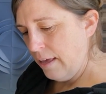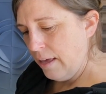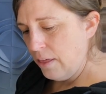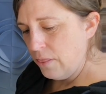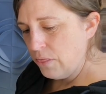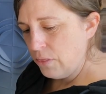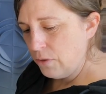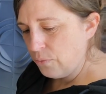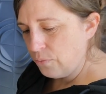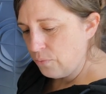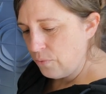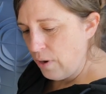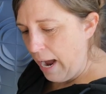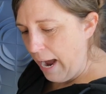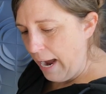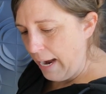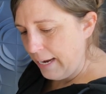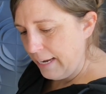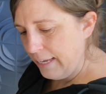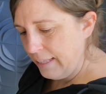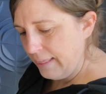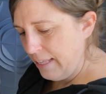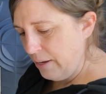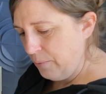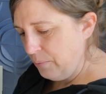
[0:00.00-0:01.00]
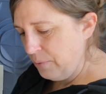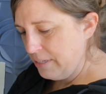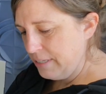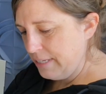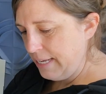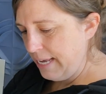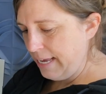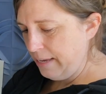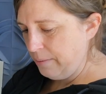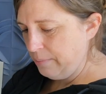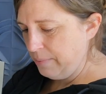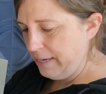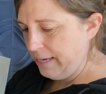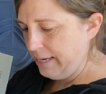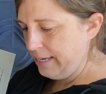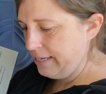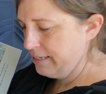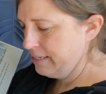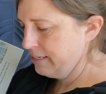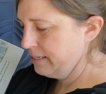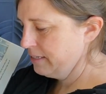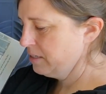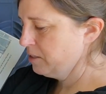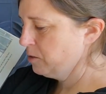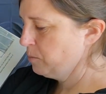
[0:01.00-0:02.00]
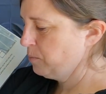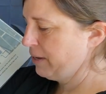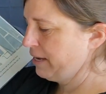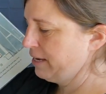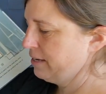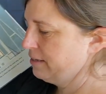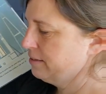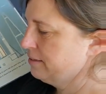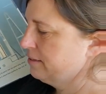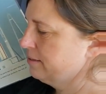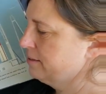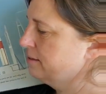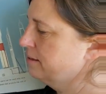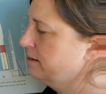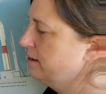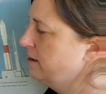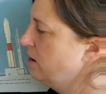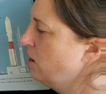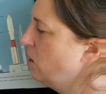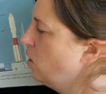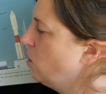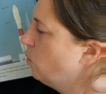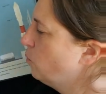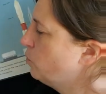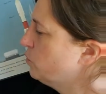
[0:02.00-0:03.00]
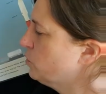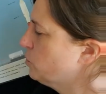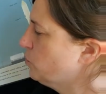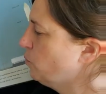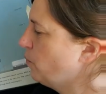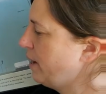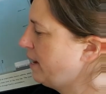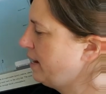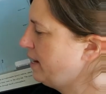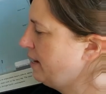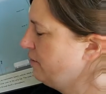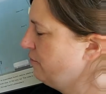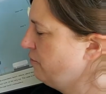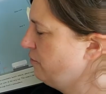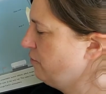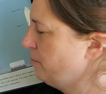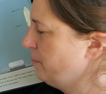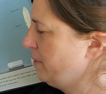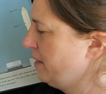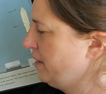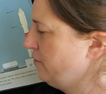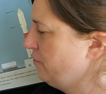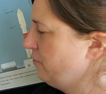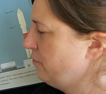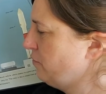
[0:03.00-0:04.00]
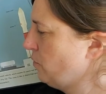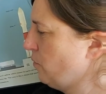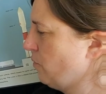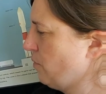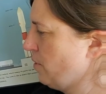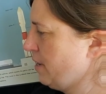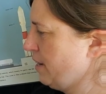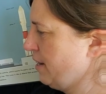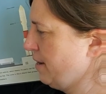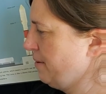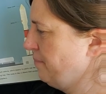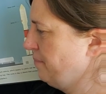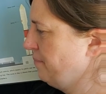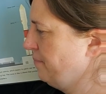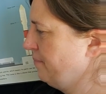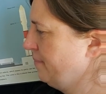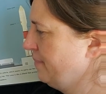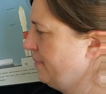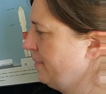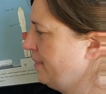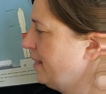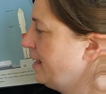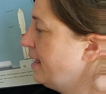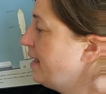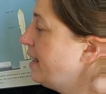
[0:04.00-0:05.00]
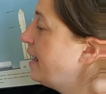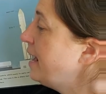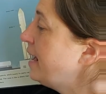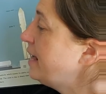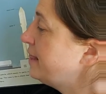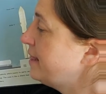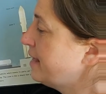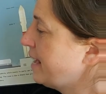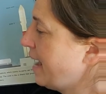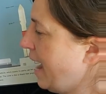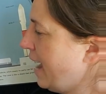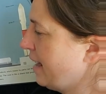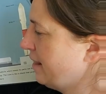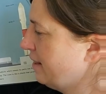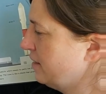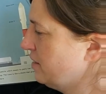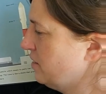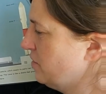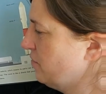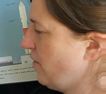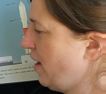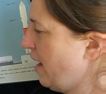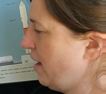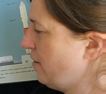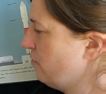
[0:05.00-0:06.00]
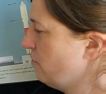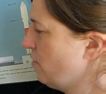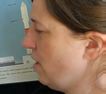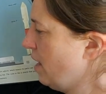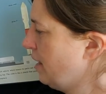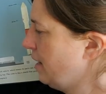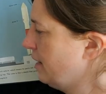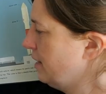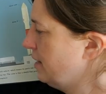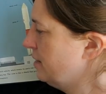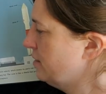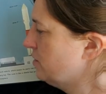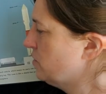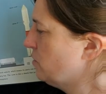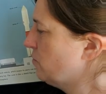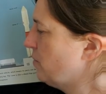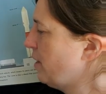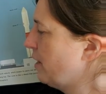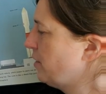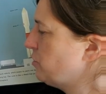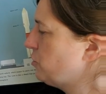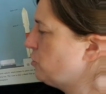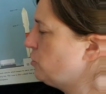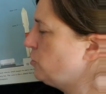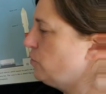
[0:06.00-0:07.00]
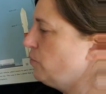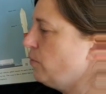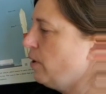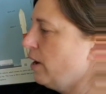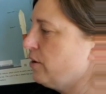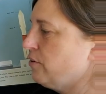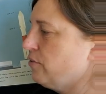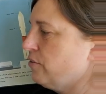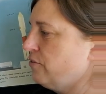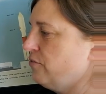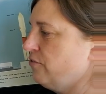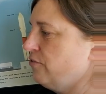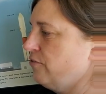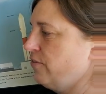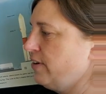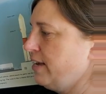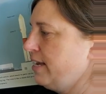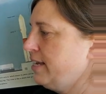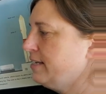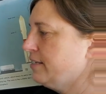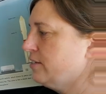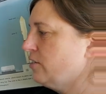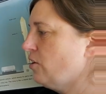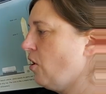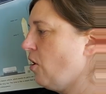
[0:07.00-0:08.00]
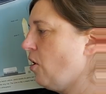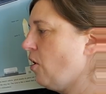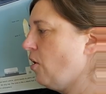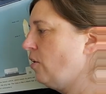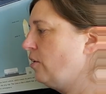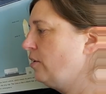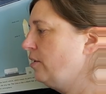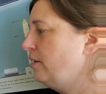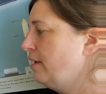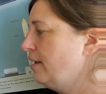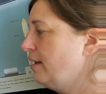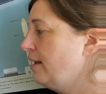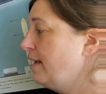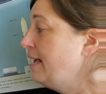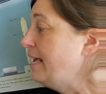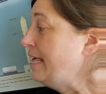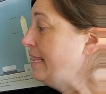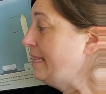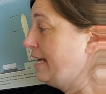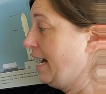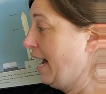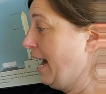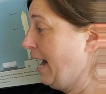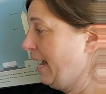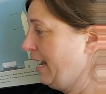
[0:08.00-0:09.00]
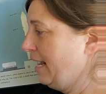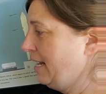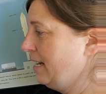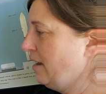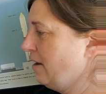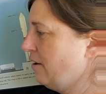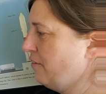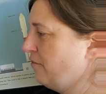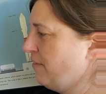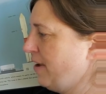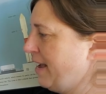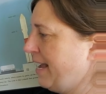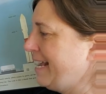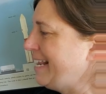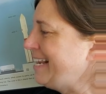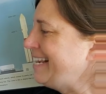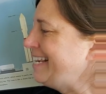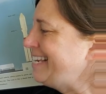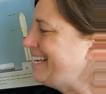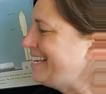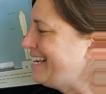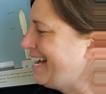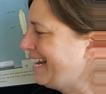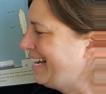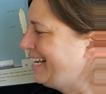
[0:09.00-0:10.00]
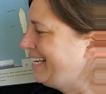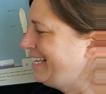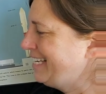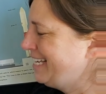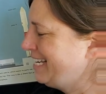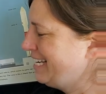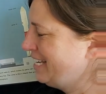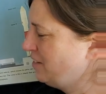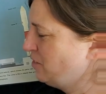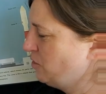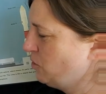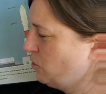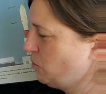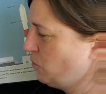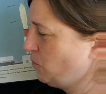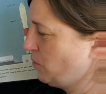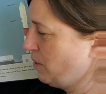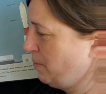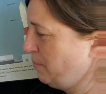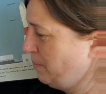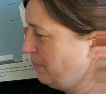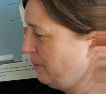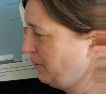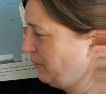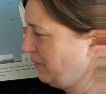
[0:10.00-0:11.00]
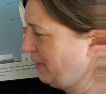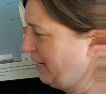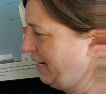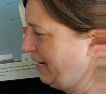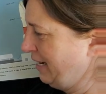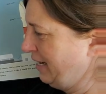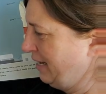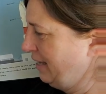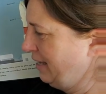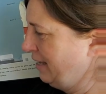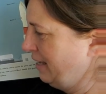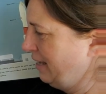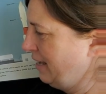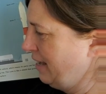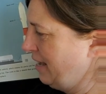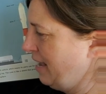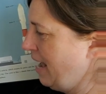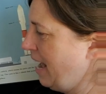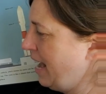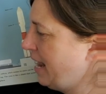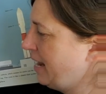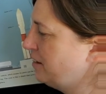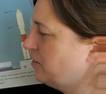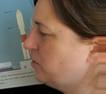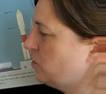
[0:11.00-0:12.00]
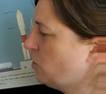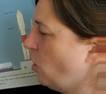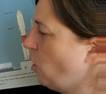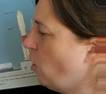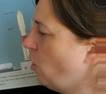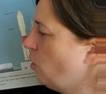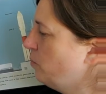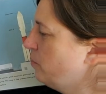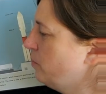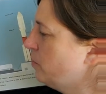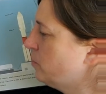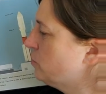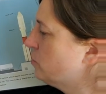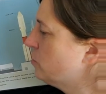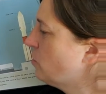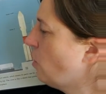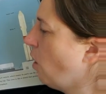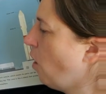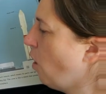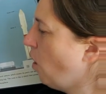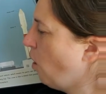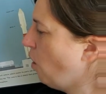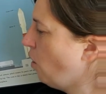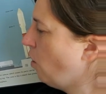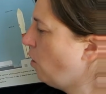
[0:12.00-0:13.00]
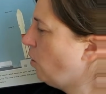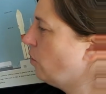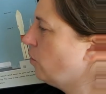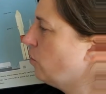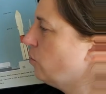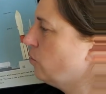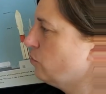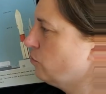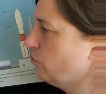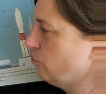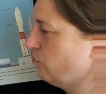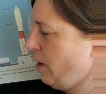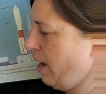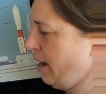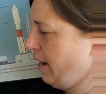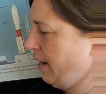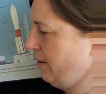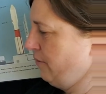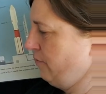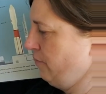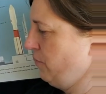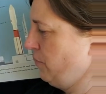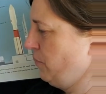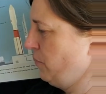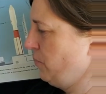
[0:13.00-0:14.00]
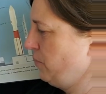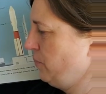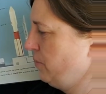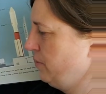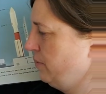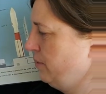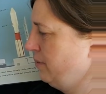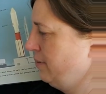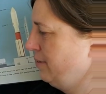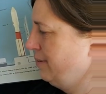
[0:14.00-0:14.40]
The rocket that would take me into space was waiting for me in Florida. The Atlas V rocket is around 200 feet tall, the height of a 19-story building, and it's almost all rocket fuel.